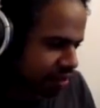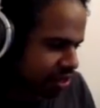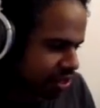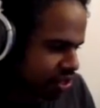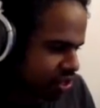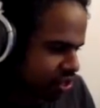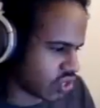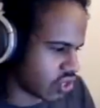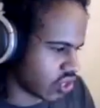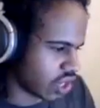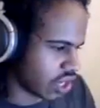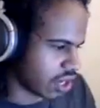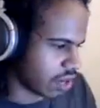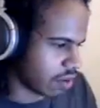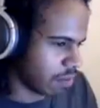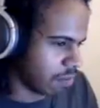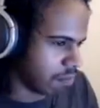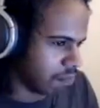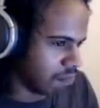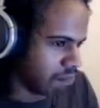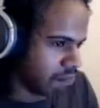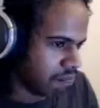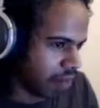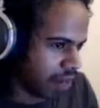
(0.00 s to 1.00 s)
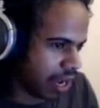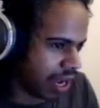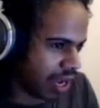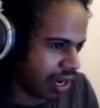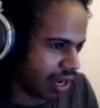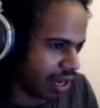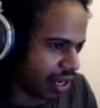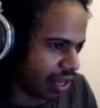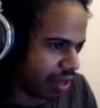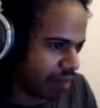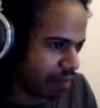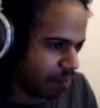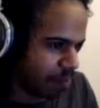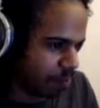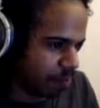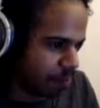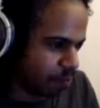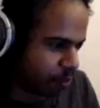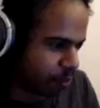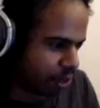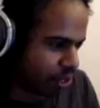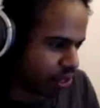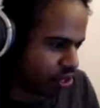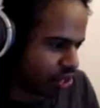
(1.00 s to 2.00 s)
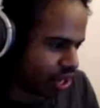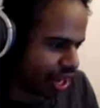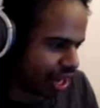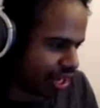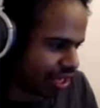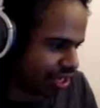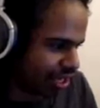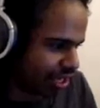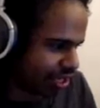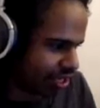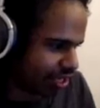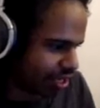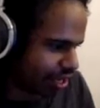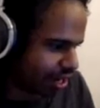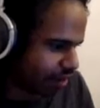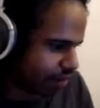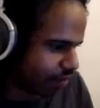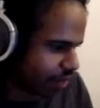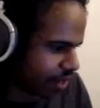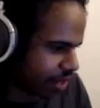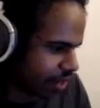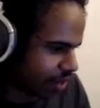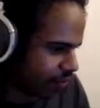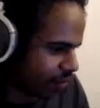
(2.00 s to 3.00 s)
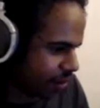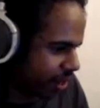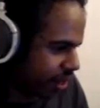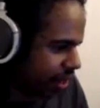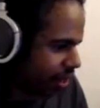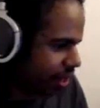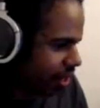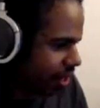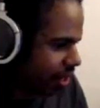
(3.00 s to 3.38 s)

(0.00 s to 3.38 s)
this chick a manly British accent's not that great.